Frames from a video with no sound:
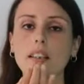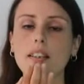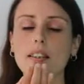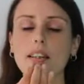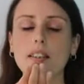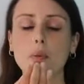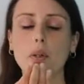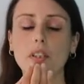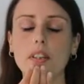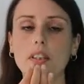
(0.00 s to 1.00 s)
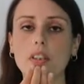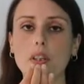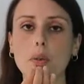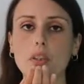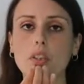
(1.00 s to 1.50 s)
And that's what I
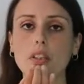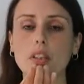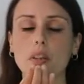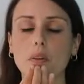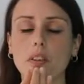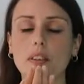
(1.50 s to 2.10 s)
choose to do.